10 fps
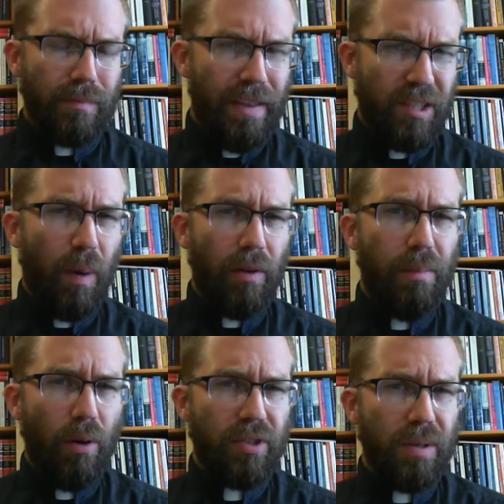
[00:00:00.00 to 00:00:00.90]
and this is probably the
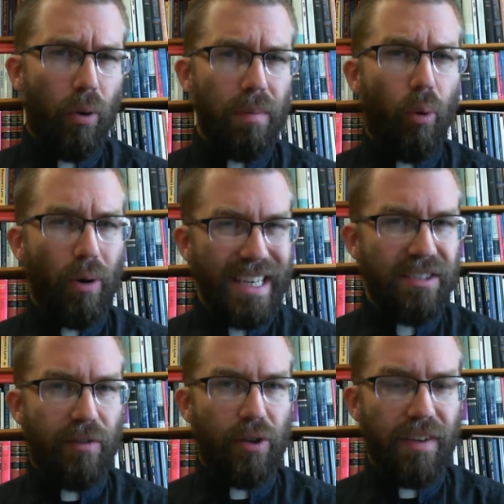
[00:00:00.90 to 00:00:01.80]
most important point,
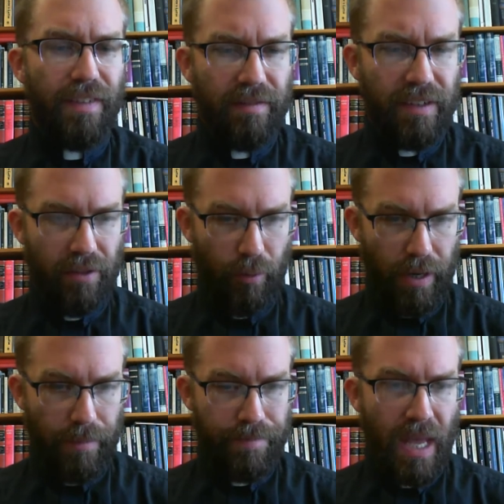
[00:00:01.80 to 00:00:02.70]
is verse
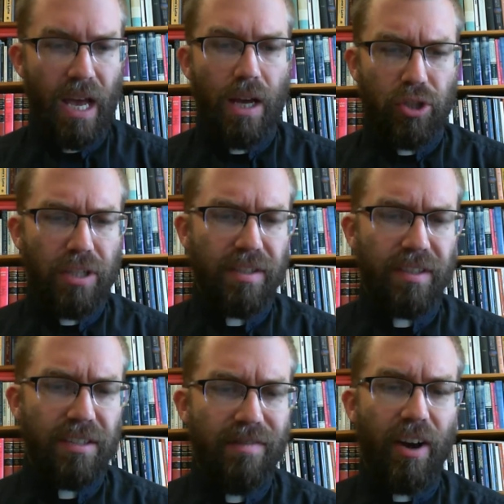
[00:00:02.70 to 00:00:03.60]
53. Jesus
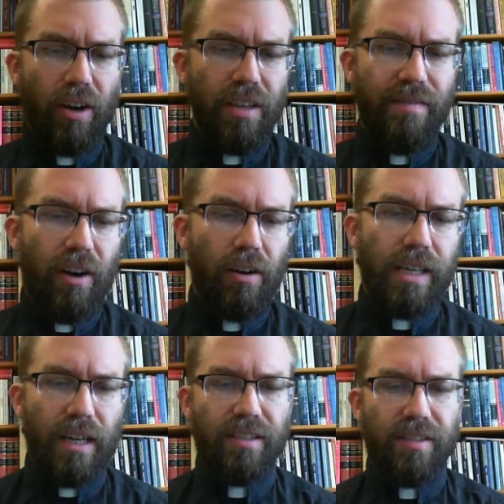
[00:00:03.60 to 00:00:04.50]
says, Verily,
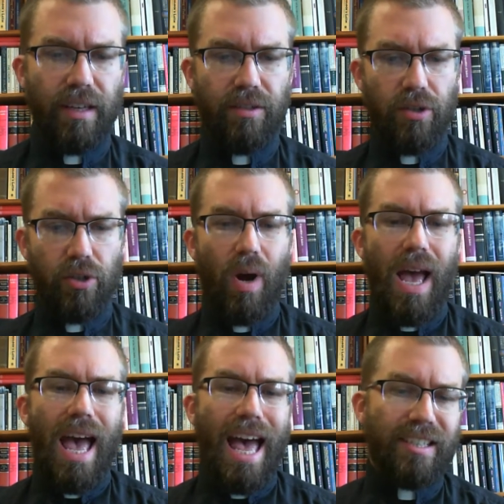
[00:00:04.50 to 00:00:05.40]
verily, I say unto you,
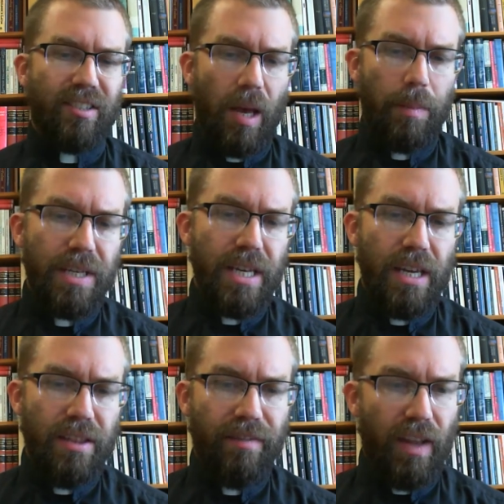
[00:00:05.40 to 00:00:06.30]
except ye
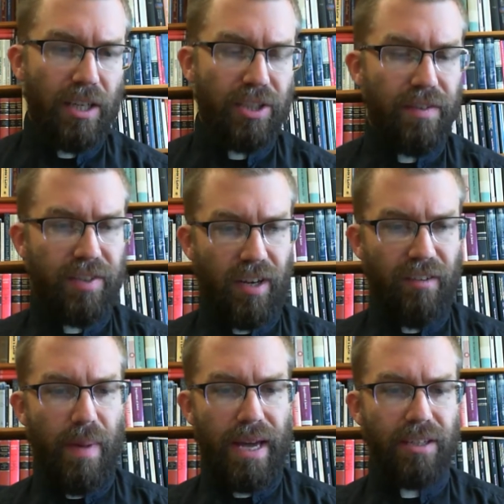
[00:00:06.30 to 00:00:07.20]
eat the flesh of the Son
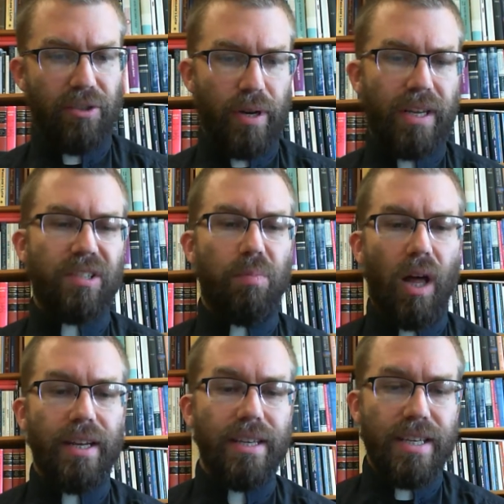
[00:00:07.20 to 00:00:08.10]
of Man and drink his
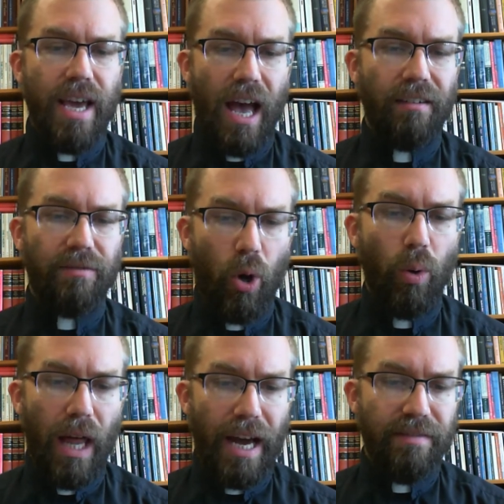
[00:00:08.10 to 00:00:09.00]
blood, ye have no
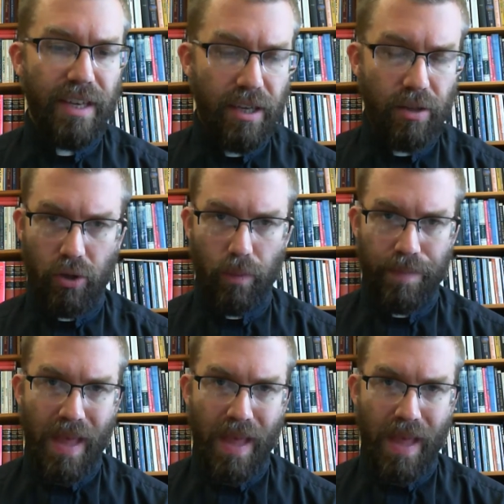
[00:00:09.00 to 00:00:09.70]
life in you.